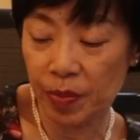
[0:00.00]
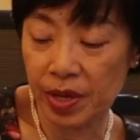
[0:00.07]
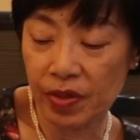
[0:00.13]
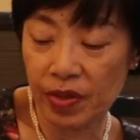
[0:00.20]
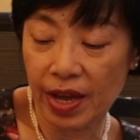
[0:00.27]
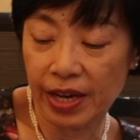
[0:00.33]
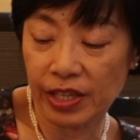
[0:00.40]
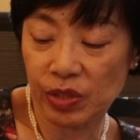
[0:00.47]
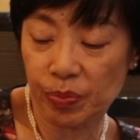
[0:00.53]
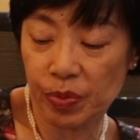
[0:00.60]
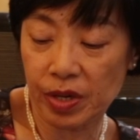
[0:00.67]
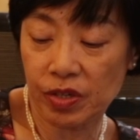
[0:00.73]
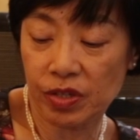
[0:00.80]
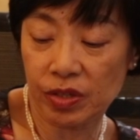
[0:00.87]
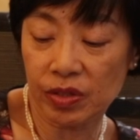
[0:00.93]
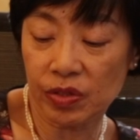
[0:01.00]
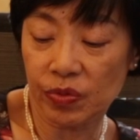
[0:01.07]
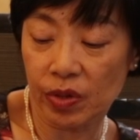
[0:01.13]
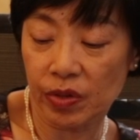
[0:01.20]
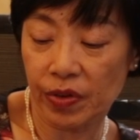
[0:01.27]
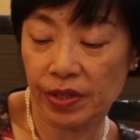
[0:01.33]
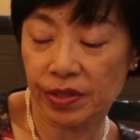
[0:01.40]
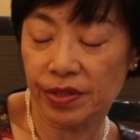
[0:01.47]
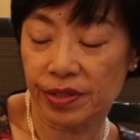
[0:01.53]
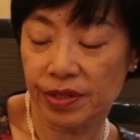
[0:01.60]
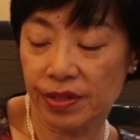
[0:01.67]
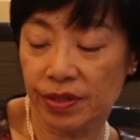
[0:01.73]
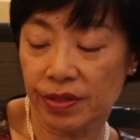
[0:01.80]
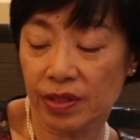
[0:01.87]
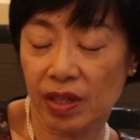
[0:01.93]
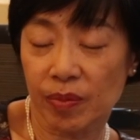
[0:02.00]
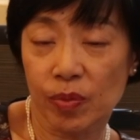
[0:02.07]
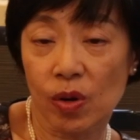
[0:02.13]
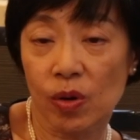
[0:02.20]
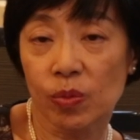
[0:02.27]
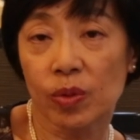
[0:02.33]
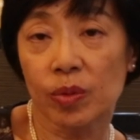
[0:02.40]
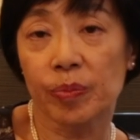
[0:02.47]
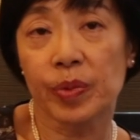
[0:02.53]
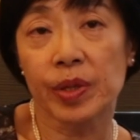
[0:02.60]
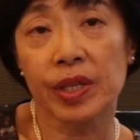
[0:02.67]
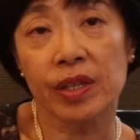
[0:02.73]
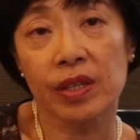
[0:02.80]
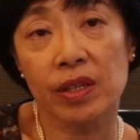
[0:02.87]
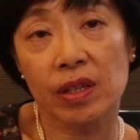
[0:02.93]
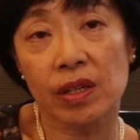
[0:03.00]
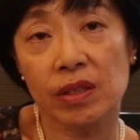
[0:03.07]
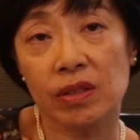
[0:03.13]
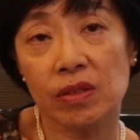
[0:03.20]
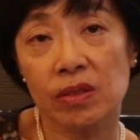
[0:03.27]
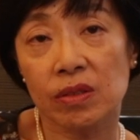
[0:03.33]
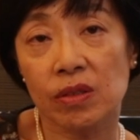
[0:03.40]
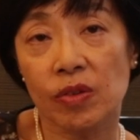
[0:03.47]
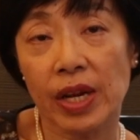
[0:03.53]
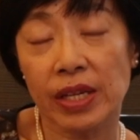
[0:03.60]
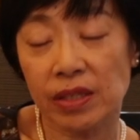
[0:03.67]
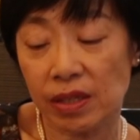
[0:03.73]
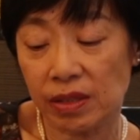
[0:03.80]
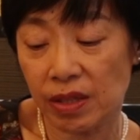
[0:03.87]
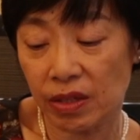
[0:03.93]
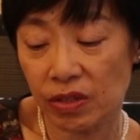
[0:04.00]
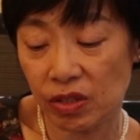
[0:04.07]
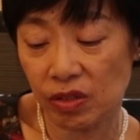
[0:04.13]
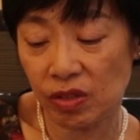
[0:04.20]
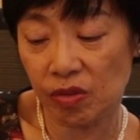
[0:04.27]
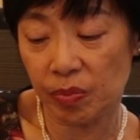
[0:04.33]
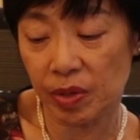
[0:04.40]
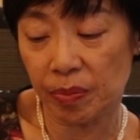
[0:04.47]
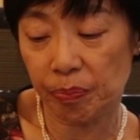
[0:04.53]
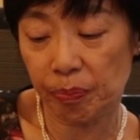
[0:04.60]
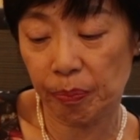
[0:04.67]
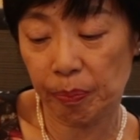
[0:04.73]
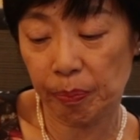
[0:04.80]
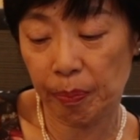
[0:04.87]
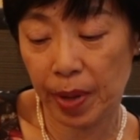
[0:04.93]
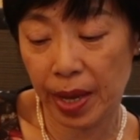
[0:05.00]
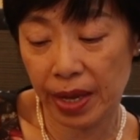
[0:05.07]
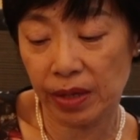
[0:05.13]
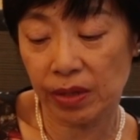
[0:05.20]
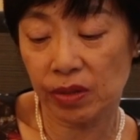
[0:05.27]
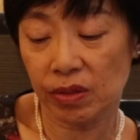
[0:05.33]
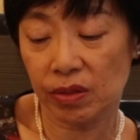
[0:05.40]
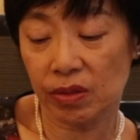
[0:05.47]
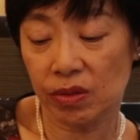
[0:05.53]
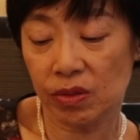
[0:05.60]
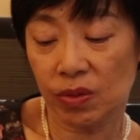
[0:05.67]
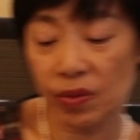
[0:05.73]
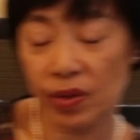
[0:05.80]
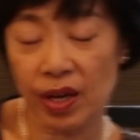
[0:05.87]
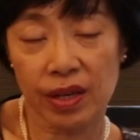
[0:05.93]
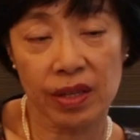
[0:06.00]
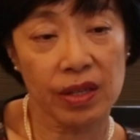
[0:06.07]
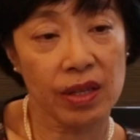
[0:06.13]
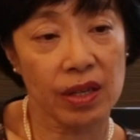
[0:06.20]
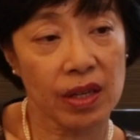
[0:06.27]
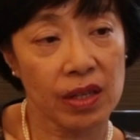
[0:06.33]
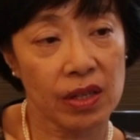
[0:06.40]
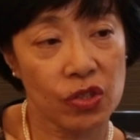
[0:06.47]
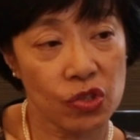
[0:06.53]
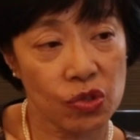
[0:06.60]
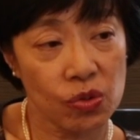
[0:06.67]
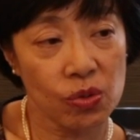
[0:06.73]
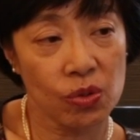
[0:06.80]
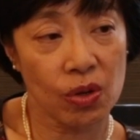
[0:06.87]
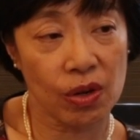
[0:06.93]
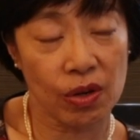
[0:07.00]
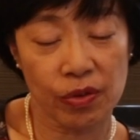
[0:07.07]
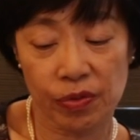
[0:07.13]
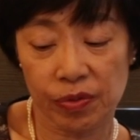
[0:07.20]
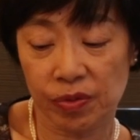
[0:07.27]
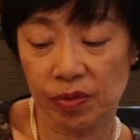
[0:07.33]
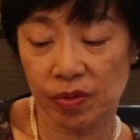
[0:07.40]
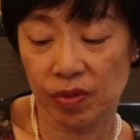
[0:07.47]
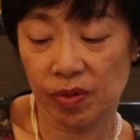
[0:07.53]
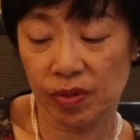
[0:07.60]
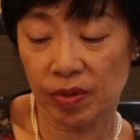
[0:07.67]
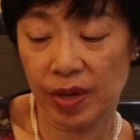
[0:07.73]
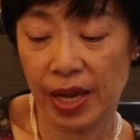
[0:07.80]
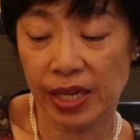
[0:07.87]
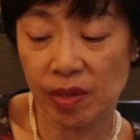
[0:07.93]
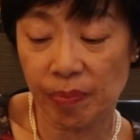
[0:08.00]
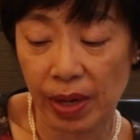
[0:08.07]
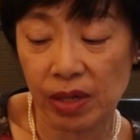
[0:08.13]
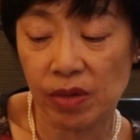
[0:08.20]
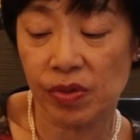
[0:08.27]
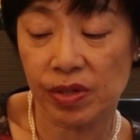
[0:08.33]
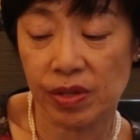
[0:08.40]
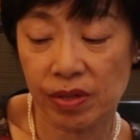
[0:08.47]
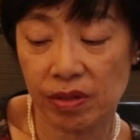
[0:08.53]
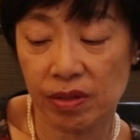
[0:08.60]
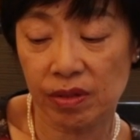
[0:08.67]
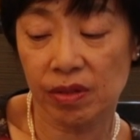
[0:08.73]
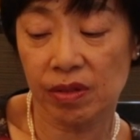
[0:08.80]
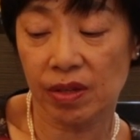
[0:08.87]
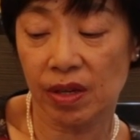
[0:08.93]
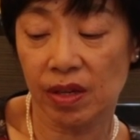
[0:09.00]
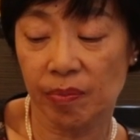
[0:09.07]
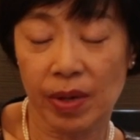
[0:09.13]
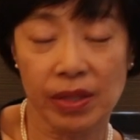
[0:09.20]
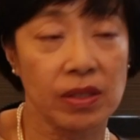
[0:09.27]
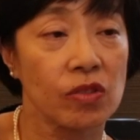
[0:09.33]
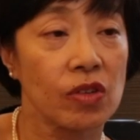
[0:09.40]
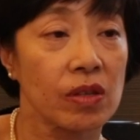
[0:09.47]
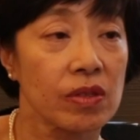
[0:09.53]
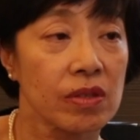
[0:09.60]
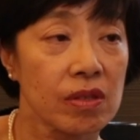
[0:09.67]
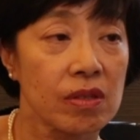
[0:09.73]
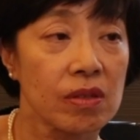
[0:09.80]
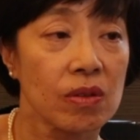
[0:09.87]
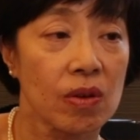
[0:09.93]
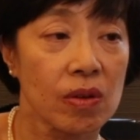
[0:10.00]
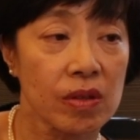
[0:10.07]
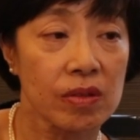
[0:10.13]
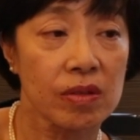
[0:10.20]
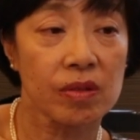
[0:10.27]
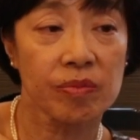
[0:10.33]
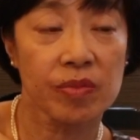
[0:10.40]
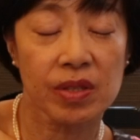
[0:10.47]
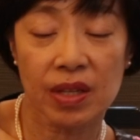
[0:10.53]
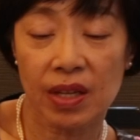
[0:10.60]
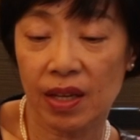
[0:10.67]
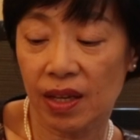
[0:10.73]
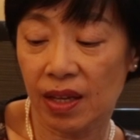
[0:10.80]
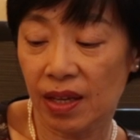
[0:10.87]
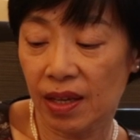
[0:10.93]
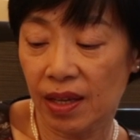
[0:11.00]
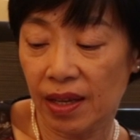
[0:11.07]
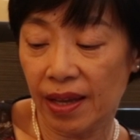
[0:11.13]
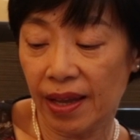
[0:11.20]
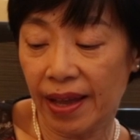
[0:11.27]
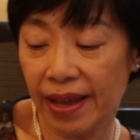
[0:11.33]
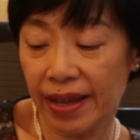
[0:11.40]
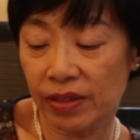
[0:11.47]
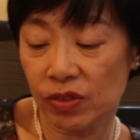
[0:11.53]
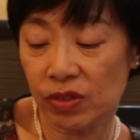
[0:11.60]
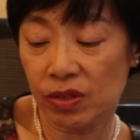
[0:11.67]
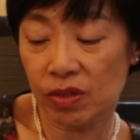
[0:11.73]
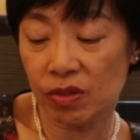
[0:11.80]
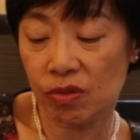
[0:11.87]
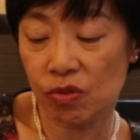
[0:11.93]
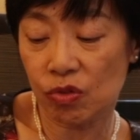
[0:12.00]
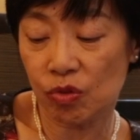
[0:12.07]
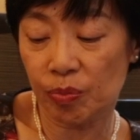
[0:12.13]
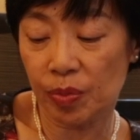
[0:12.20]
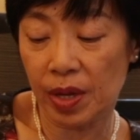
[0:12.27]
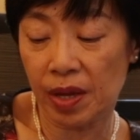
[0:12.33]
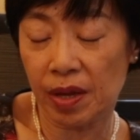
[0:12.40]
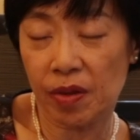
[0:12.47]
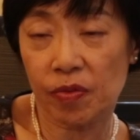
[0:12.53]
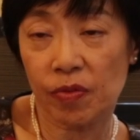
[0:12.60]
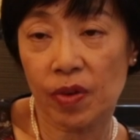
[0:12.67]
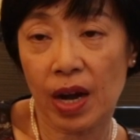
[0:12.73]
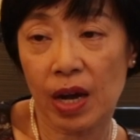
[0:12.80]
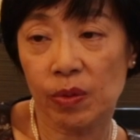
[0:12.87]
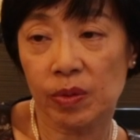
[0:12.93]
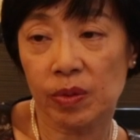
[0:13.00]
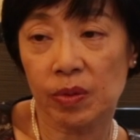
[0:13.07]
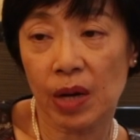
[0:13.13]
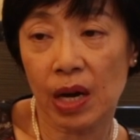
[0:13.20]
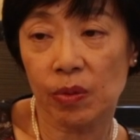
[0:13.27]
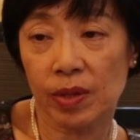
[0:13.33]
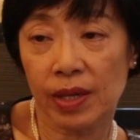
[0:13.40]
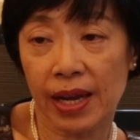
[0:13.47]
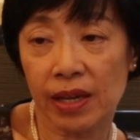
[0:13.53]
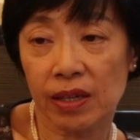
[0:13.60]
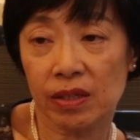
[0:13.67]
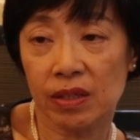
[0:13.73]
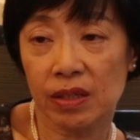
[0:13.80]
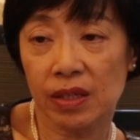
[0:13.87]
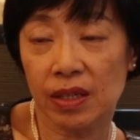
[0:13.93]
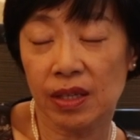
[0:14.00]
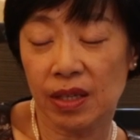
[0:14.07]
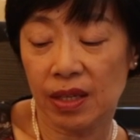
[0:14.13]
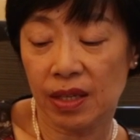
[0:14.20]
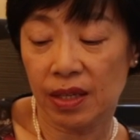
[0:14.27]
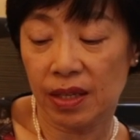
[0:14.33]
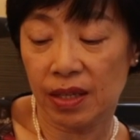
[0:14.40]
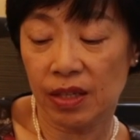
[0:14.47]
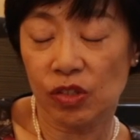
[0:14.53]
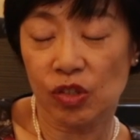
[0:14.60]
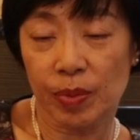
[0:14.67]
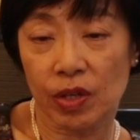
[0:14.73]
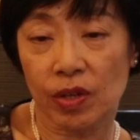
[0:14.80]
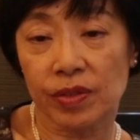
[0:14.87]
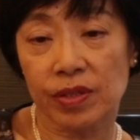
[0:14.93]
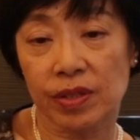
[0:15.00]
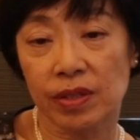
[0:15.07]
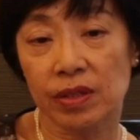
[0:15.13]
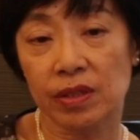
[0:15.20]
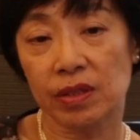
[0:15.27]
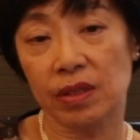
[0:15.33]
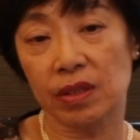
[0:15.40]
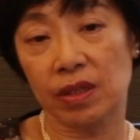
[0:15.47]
me, aspirations for infectious disease in Singapore would be greater attention to be paid to the issue of antibiotic resistance and multi-drug resistant organisms. And to be, I would like it to be considered